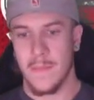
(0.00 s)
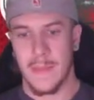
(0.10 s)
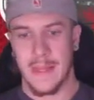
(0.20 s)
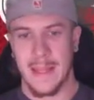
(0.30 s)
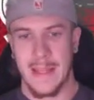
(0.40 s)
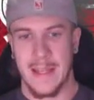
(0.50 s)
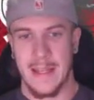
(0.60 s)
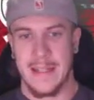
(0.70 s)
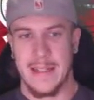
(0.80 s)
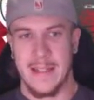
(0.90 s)

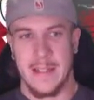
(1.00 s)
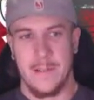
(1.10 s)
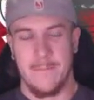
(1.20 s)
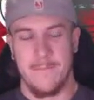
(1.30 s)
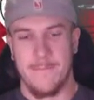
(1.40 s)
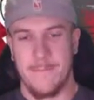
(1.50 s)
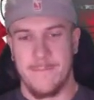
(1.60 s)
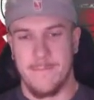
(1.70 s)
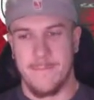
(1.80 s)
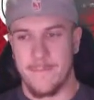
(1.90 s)

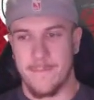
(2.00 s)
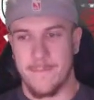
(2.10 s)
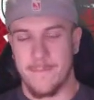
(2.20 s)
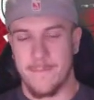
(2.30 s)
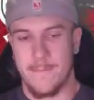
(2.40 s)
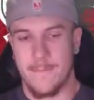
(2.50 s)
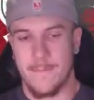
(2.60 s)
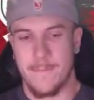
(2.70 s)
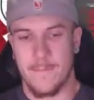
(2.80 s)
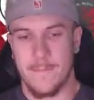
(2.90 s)

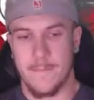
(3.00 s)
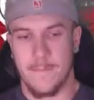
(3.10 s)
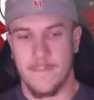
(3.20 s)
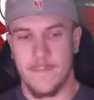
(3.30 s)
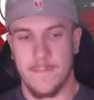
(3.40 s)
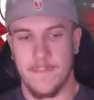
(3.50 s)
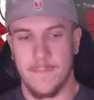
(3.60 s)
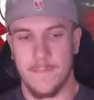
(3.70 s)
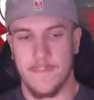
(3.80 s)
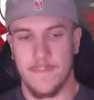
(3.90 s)

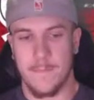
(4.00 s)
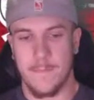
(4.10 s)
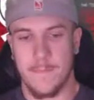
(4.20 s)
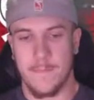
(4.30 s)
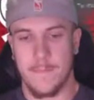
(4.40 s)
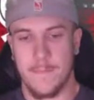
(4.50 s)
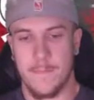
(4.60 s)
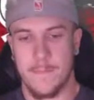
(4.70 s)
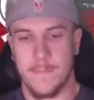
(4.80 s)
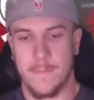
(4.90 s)

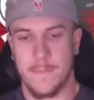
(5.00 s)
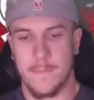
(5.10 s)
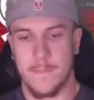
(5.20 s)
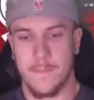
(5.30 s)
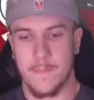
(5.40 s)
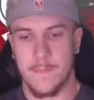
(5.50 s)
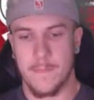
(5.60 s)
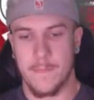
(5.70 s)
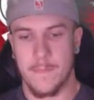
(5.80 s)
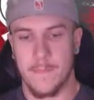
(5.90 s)

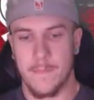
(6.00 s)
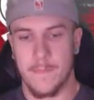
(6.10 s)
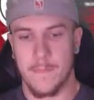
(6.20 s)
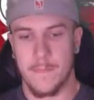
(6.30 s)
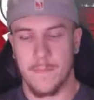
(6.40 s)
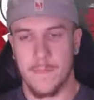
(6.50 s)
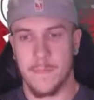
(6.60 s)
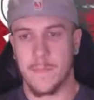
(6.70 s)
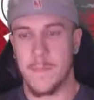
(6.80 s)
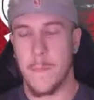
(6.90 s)
This person isn't speaking.